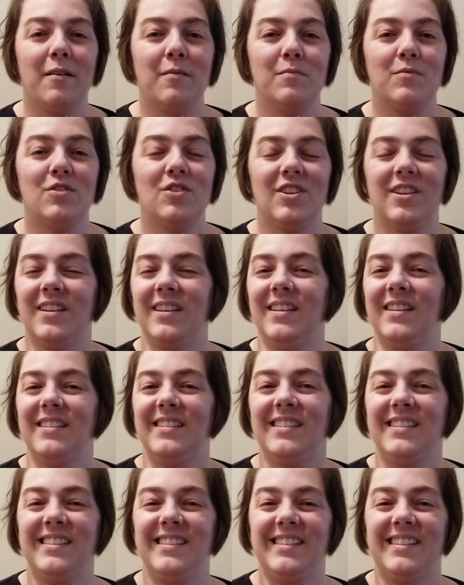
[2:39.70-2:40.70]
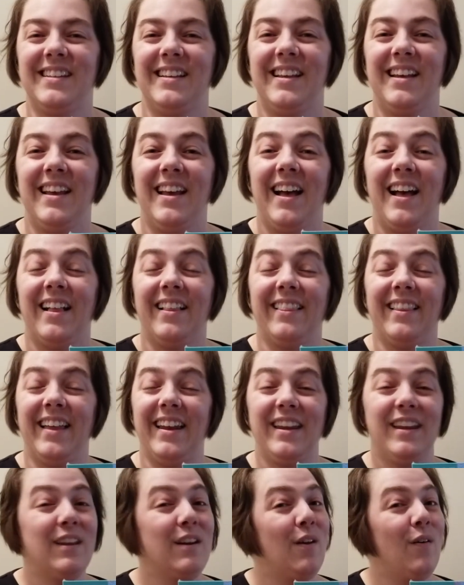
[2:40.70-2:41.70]
Just
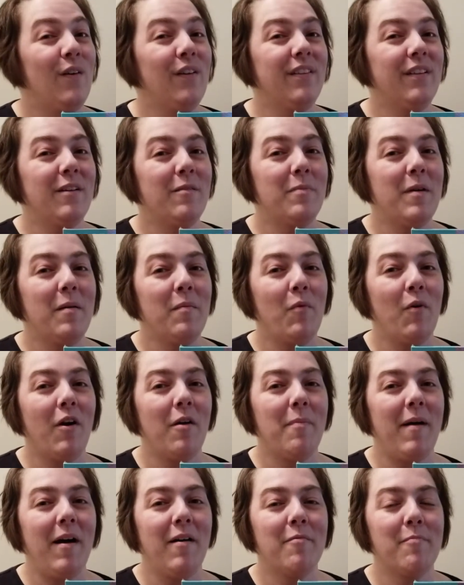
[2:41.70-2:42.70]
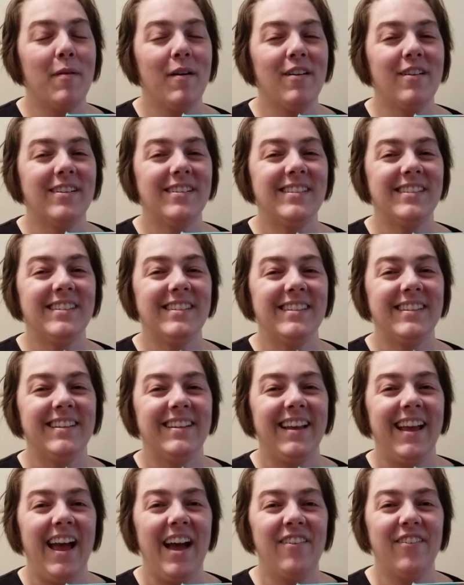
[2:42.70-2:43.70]
letting you know a little bit more about Burst.
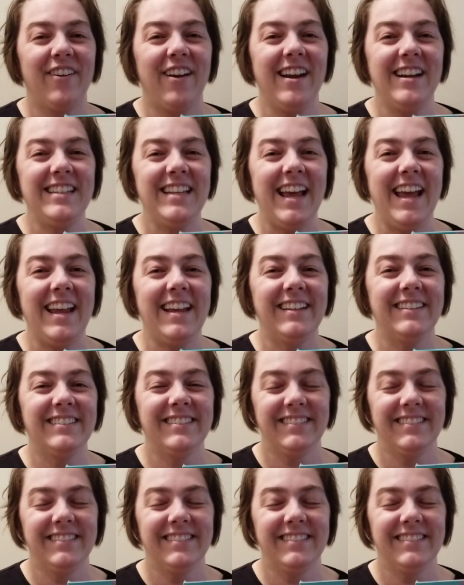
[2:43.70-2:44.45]
Have a great day.